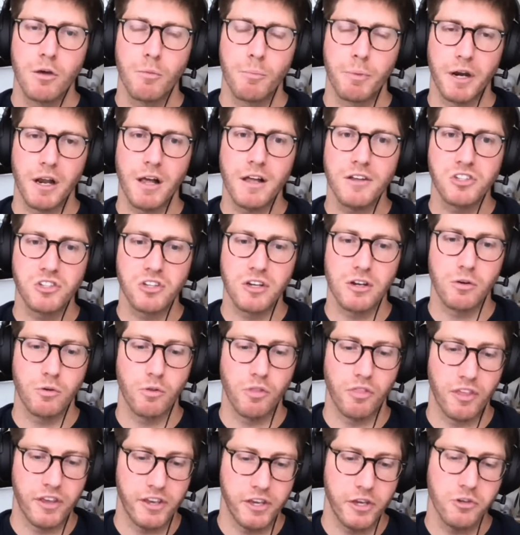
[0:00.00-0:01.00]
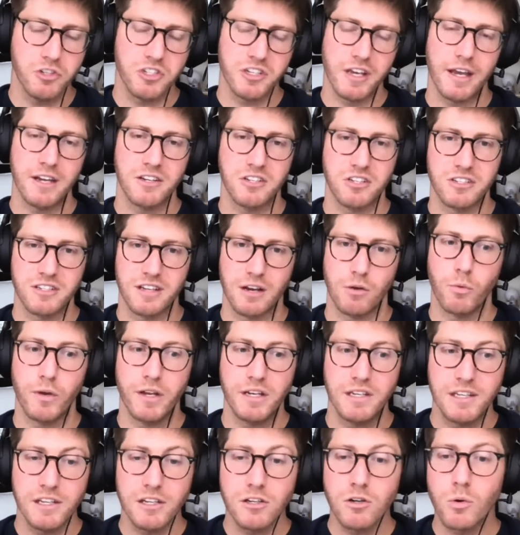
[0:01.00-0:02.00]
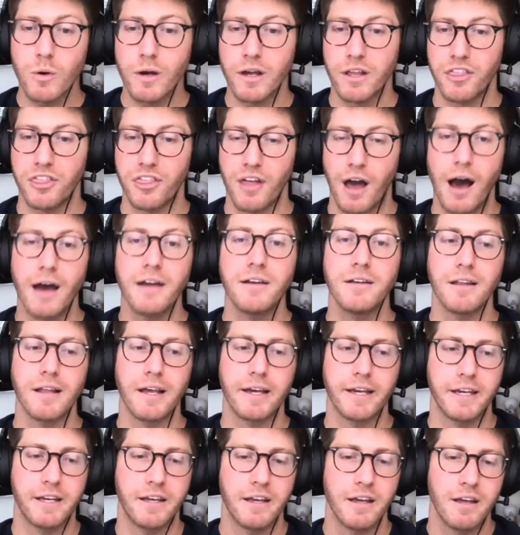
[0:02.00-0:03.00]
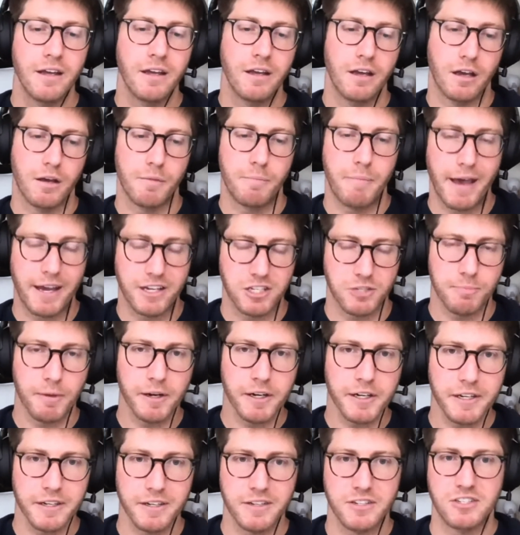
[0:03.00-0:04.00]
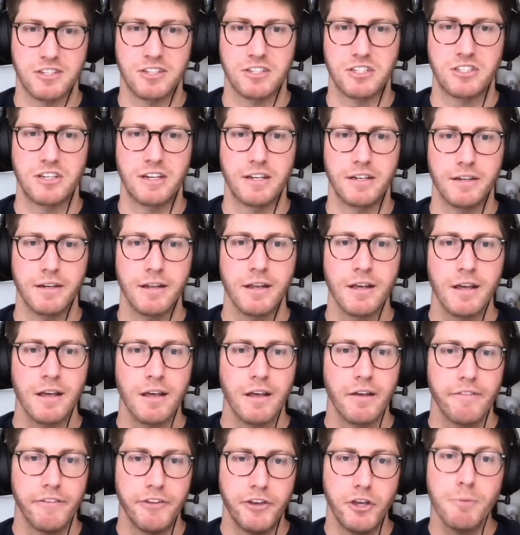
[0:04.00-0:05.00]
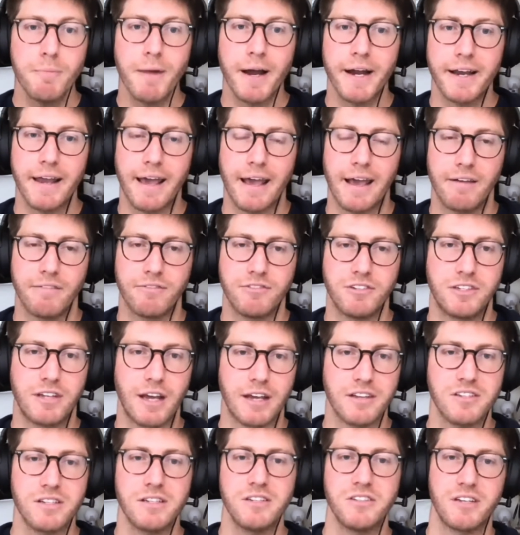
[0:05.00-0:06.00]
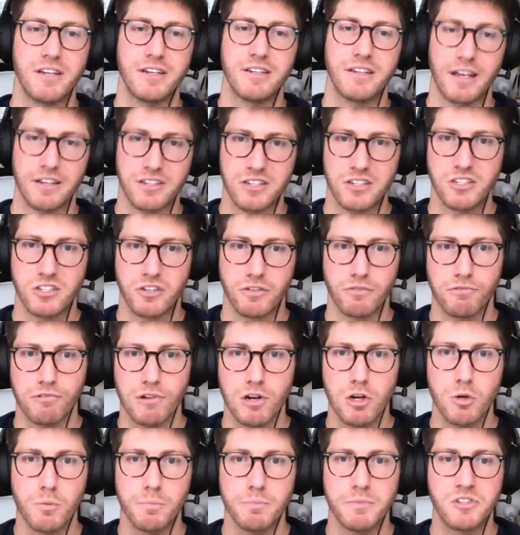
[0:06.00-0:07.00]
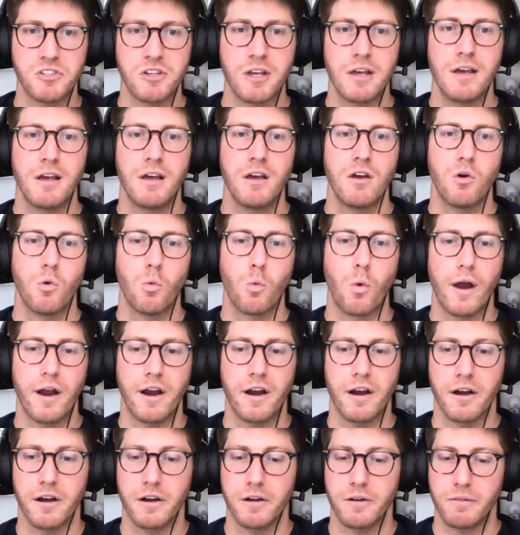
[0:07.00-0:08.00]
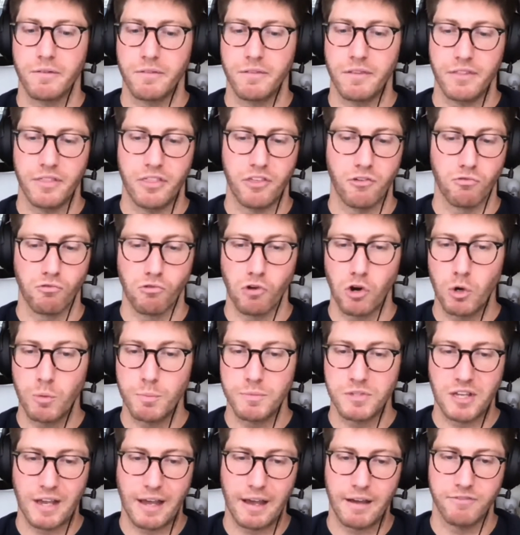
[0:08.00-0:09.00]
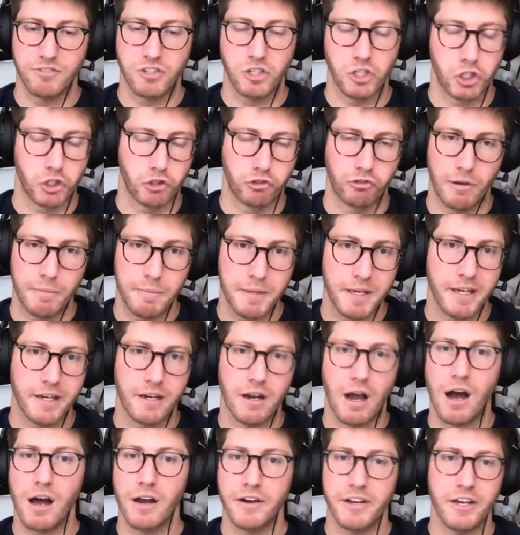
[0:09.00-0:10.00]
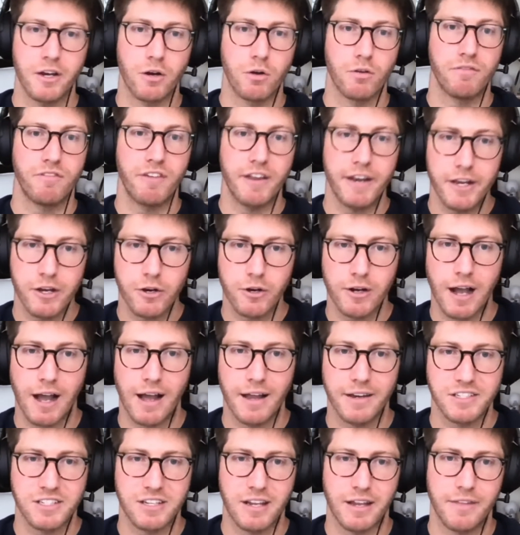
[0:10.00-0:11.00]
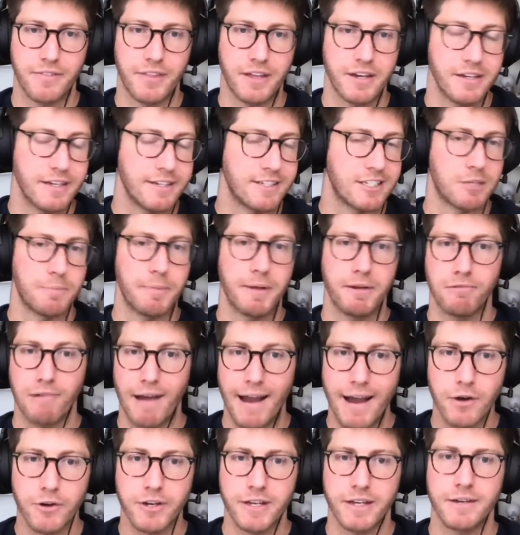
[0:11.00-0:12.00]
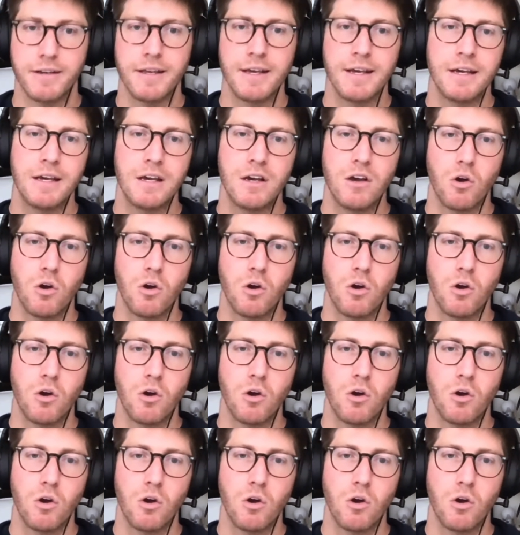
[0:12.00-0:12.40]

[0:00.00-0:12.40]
But also the use cases that we deal with, unlike a mass market assistant, you might have dozens and dozens of rooms where the rooms have distributed audio and video content that needs to be routed.